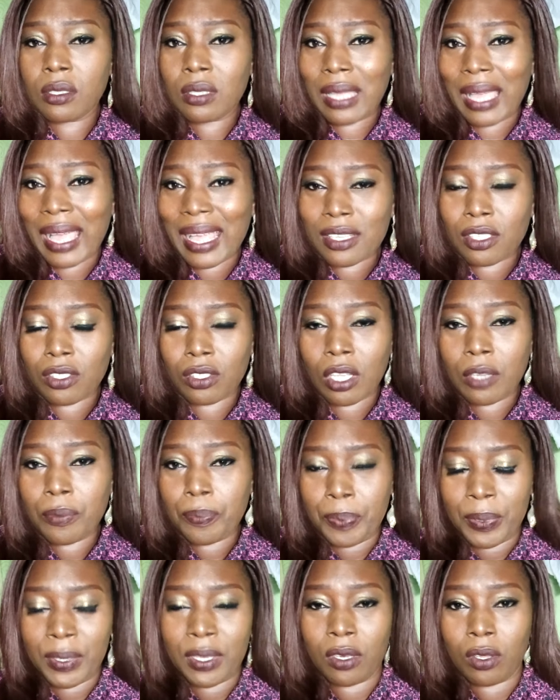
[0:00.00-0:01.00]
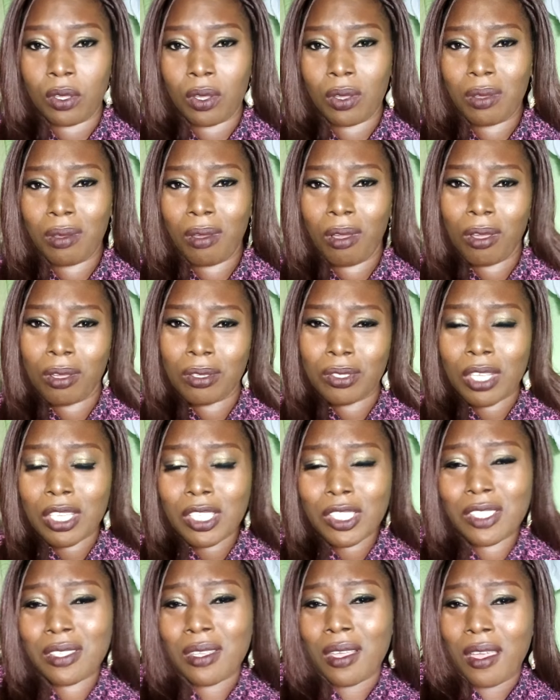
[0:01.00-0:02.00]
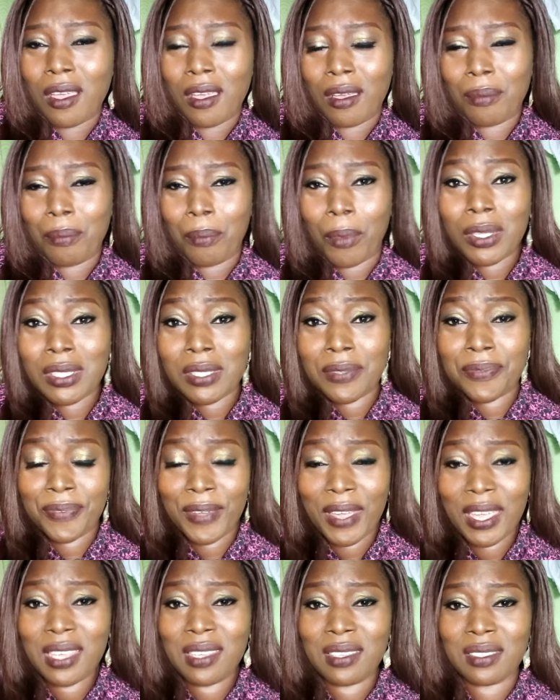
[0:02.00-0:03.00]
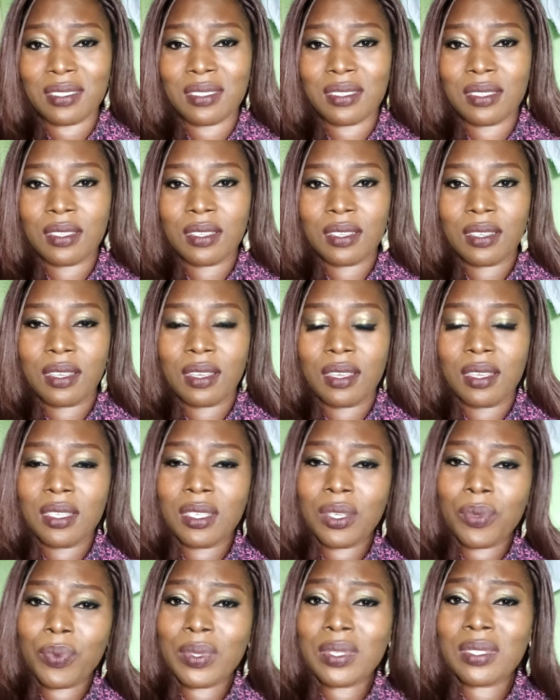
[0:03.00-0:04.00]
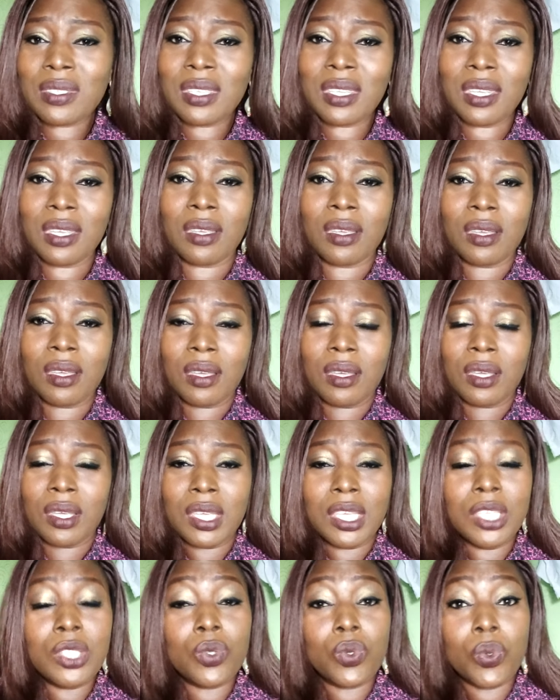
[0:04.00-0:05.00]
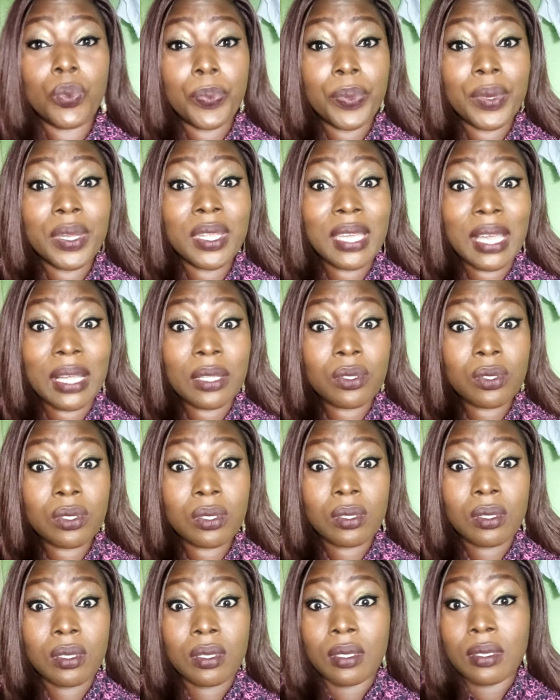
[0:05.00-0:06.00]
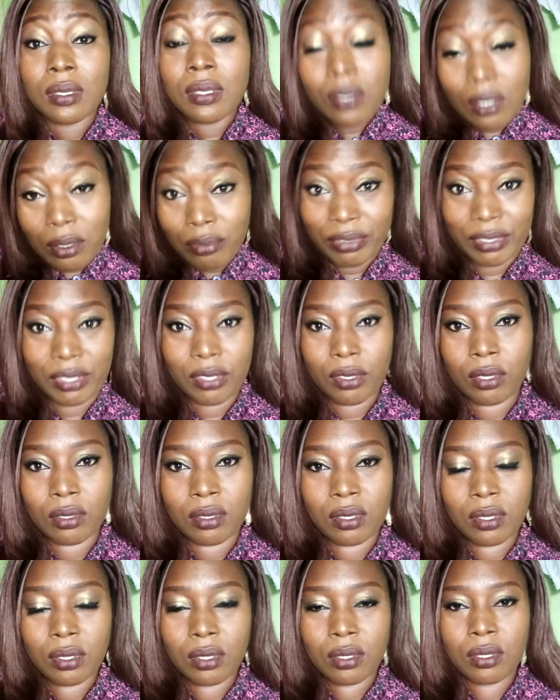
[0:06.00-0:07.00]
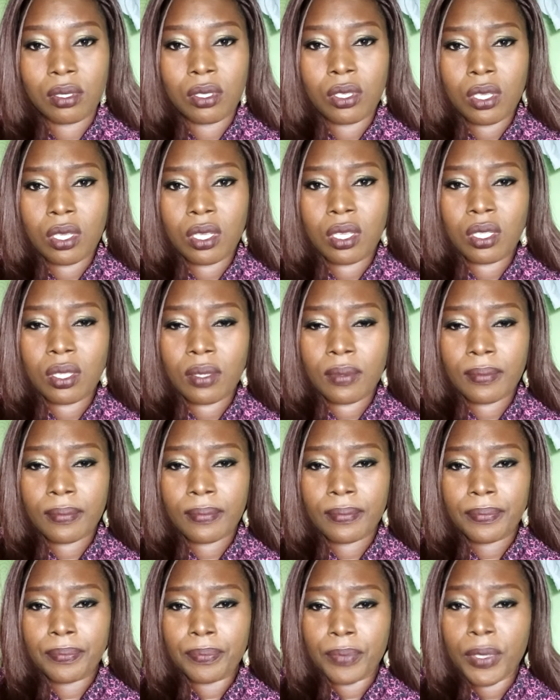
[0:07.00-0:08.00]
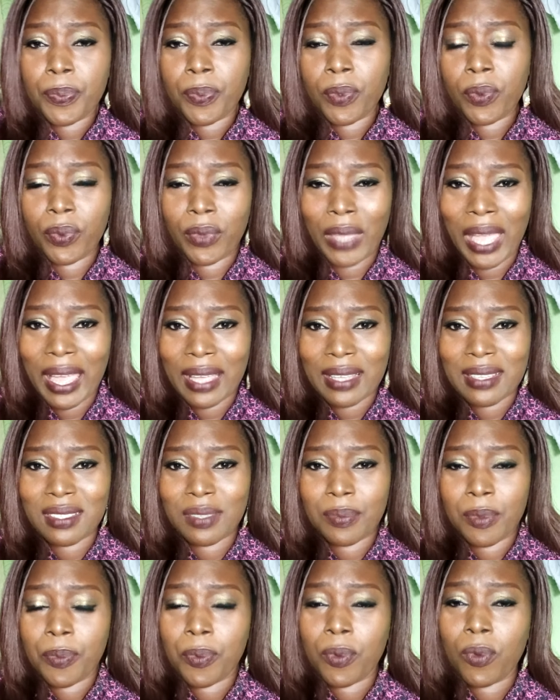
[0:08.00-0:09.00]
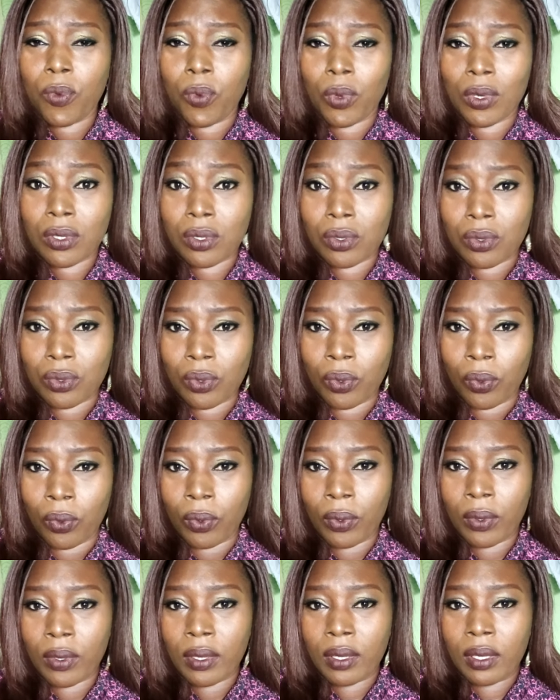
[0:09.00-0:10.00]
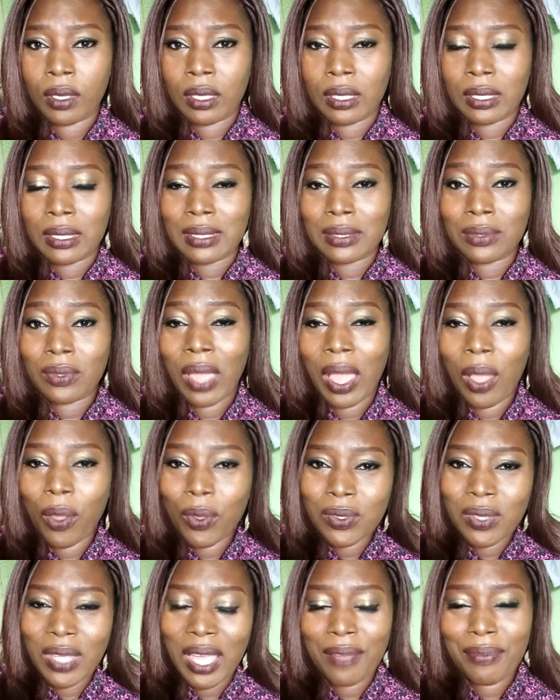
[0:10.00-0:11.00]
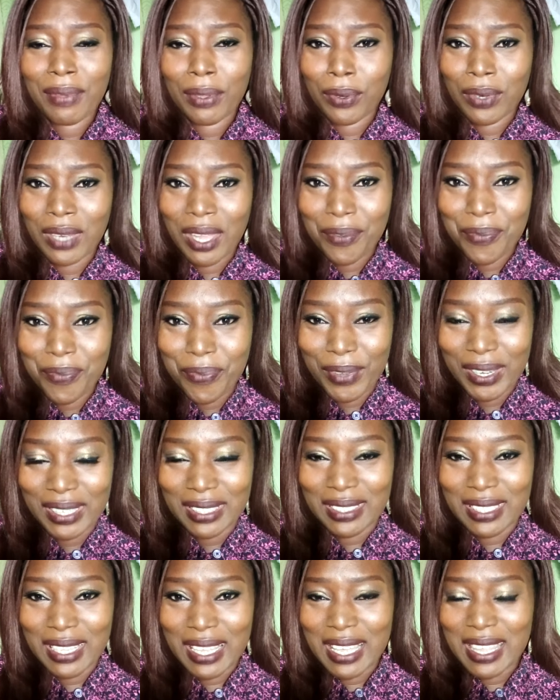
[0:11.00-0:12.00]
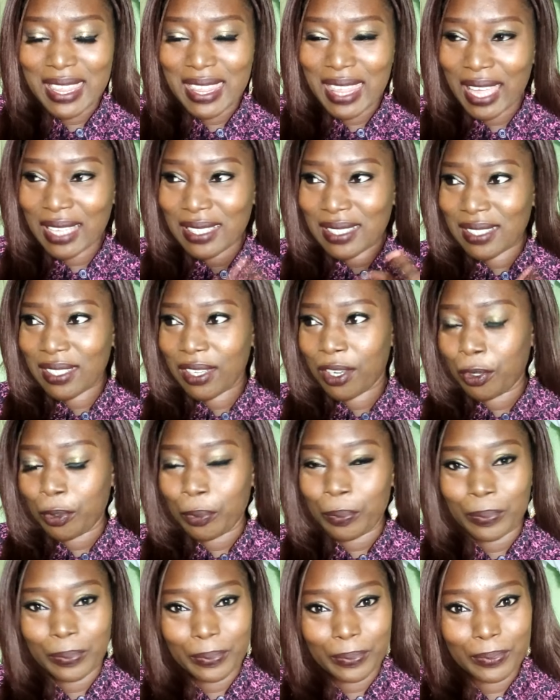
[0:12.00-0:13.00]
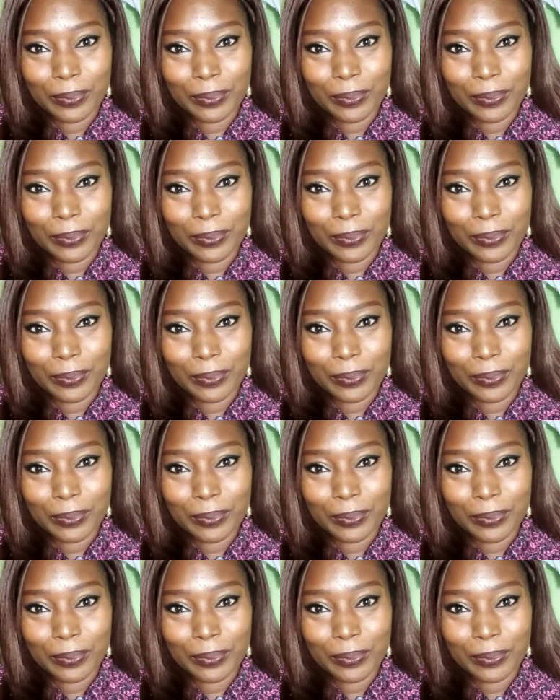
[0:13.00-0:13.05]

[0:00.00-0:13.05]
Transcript: has not been or just modify it you will see it will bring out results people will ask people will want to know i also have another friend that's um